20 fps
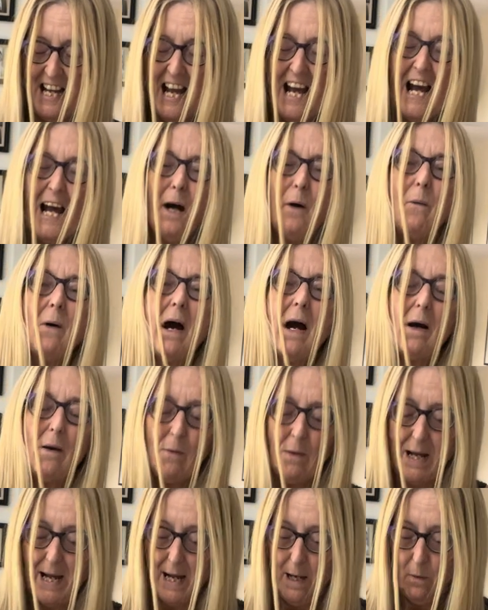
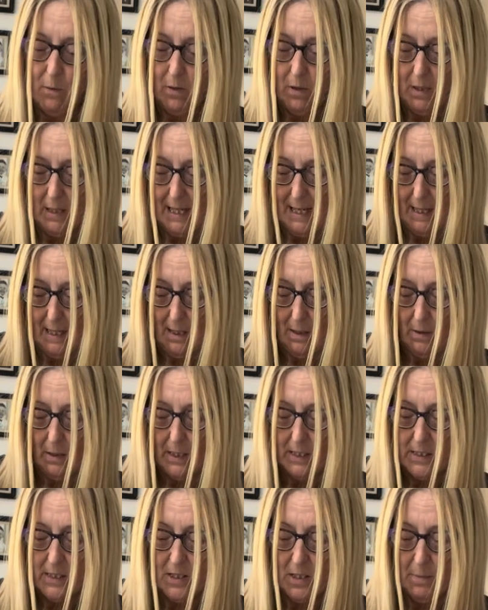ow, ow, ow.
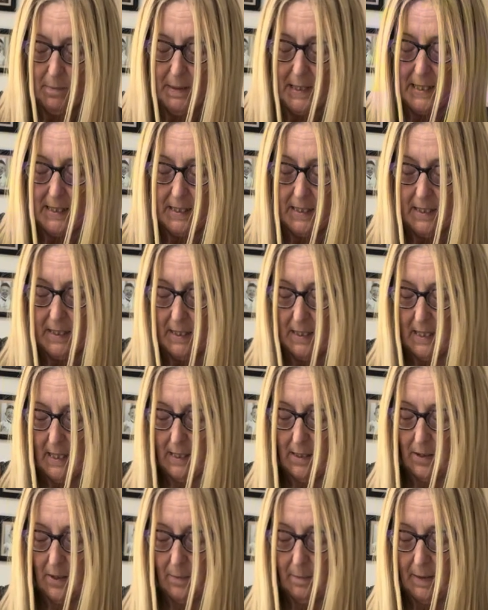It's not bending.
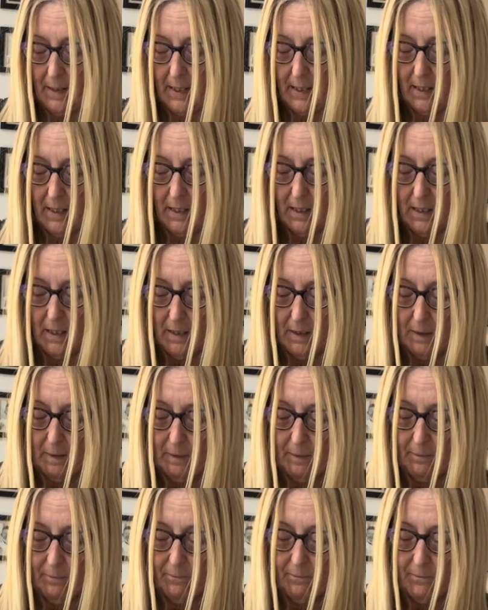Hang on a minute.
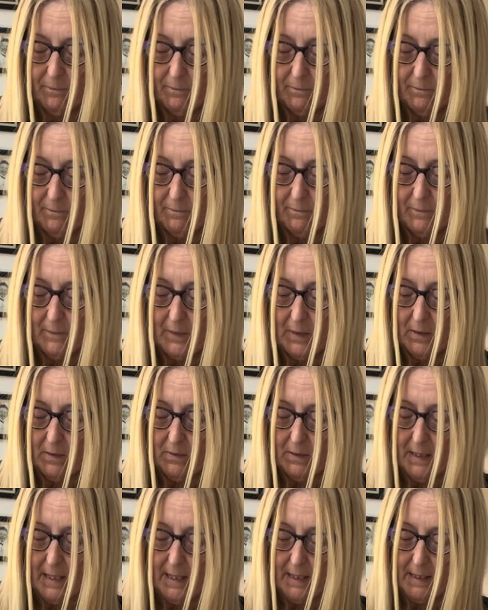
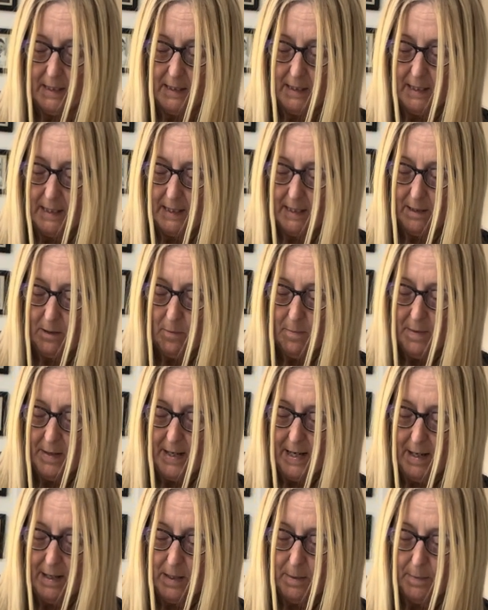Right, coming
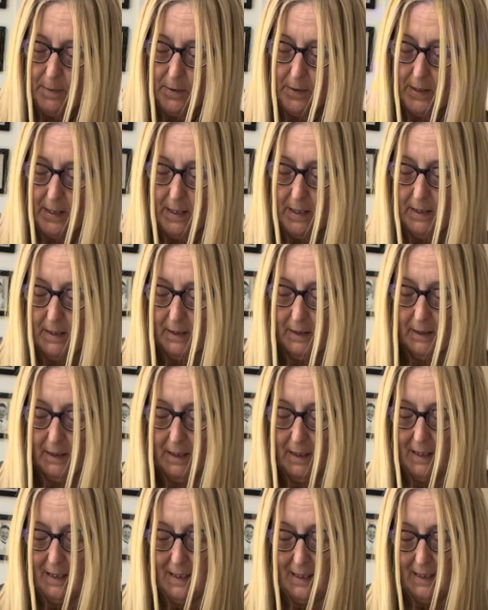out, you bugger.
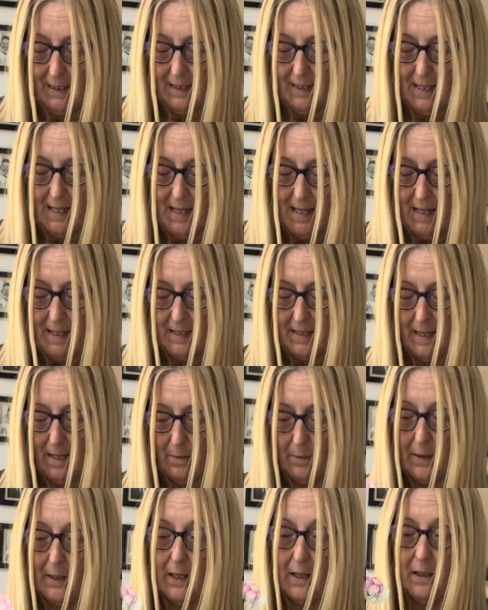There
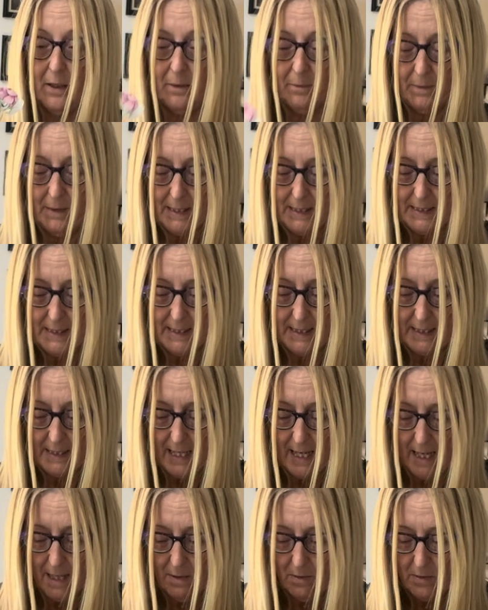we go, that's it
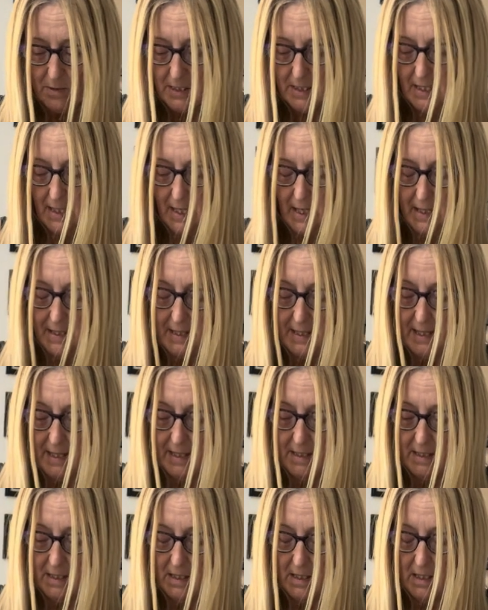out. And
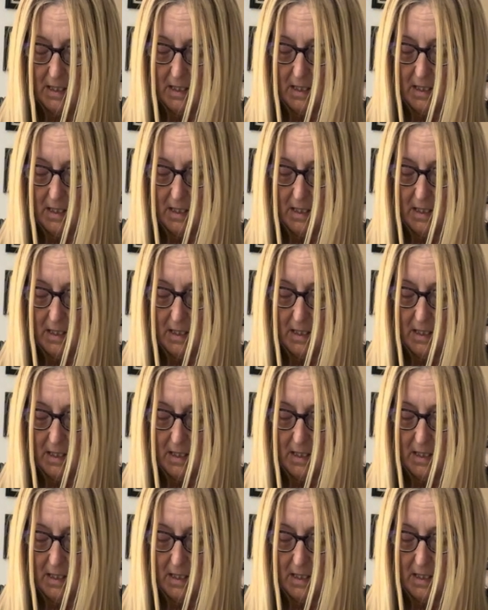then,